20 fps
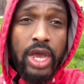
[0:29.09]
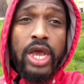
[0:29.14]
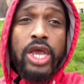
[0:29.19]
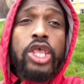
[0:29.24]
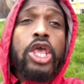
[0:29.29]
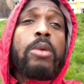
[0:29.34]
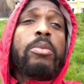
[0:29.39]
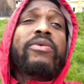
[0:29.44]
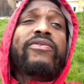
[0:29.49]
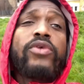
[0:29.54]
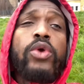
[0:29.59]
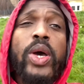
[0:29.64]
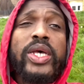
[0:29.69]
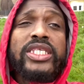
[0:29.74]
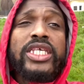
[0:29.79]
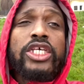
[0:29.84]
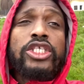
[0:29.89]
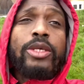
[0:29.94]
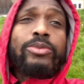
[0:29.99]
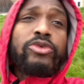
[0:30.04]
Yeah, my viewers
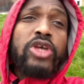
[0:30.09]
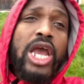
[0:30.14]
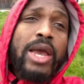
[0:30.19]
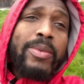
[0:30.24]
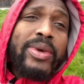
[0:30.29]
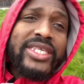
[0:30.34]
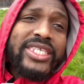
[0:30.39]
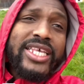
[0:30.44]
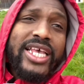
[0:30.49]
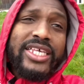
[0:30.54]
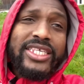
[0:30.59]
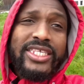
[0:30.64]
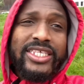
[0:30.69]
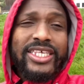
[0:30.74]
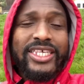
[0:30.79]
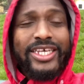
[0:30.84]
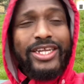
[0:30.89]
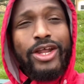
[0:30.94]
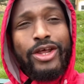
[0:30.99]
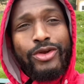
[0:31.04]
and subscribers, yes,
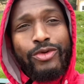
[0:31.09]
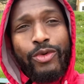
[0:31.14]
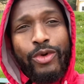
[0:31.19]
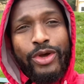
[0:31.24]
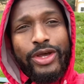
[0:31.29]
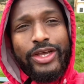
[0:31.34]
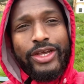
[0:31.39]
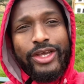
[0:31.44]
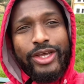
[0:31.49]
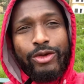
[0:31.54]
you don't know.